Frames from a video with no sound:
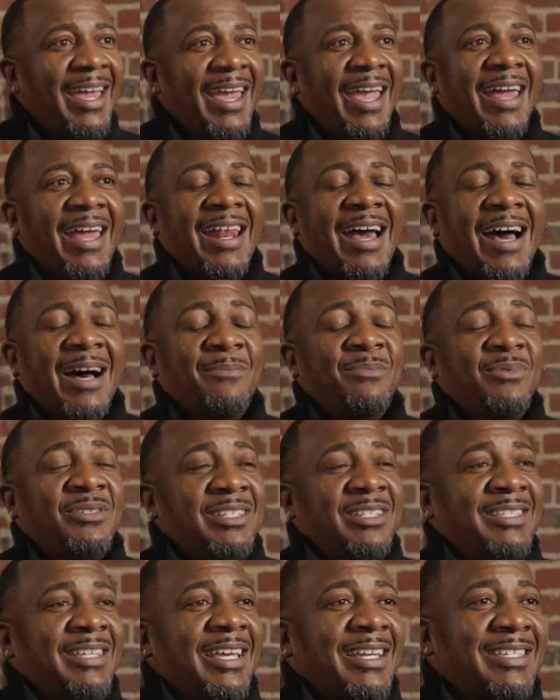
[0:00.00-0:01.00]
And I'm
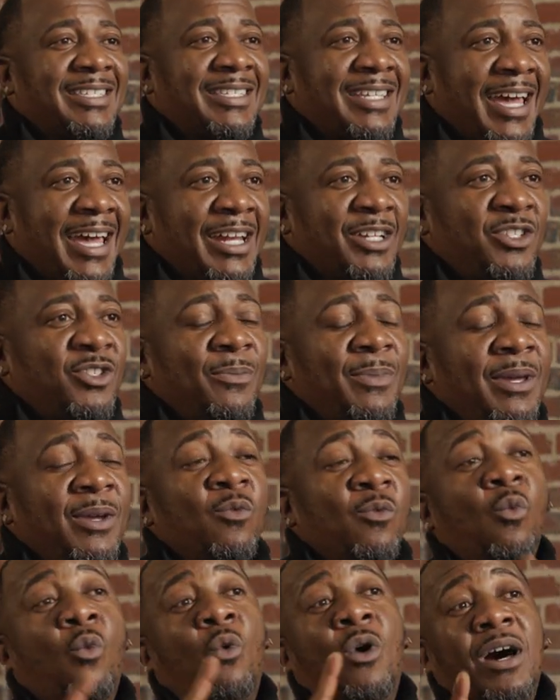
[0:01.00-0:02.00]
just excited to be
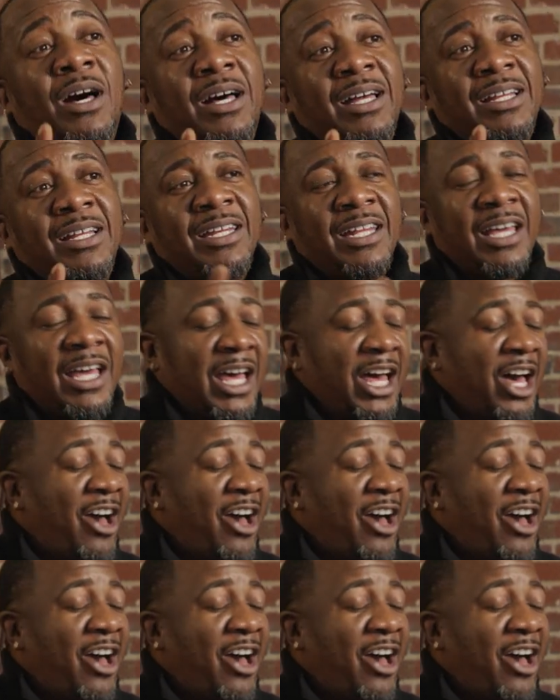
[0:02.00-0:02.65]
one